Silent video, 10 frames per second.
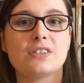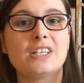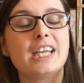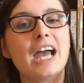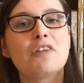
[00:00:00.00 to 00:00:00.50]
so
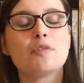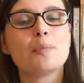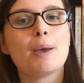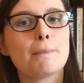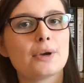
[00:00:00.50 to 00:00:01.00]
she can't
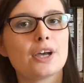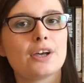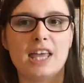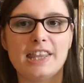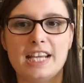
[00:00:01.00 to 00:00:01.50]

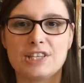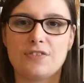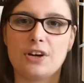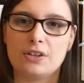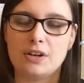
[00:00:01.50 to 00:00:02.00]
remember things
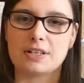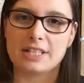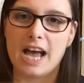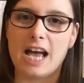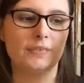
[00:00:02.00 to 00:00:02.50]
for a long
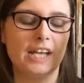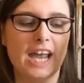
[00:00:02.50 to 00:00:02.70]
time.